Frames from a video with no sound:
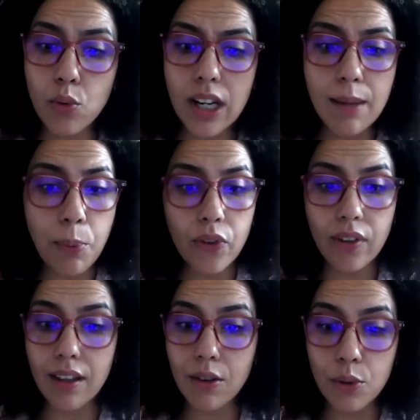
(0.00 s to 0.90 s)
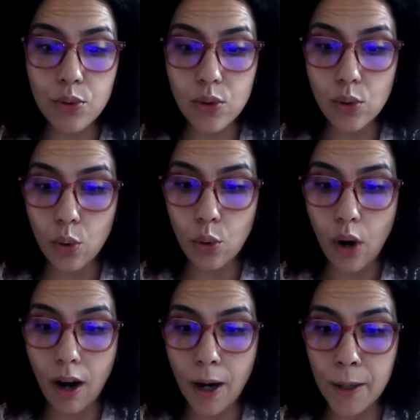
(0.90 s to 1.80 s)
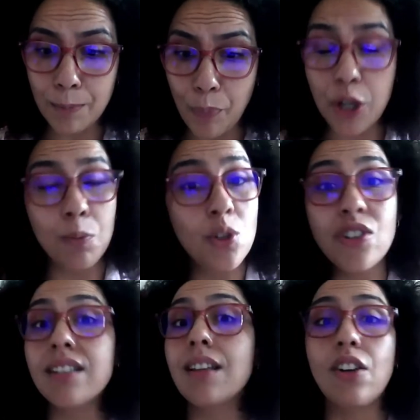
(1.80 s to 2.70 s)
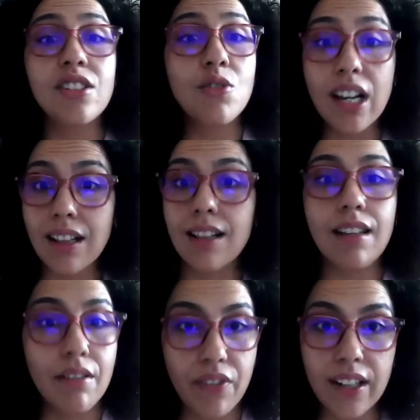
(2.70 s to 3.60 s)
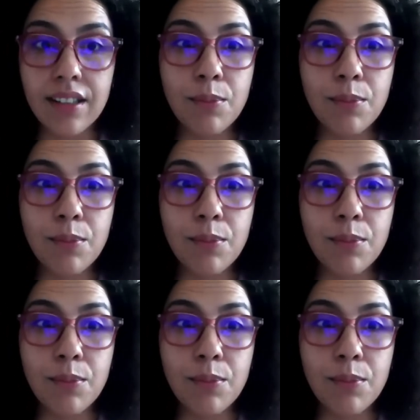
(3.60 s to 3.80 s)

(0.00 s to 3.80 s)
is really putting those who are the communities that are directly affected,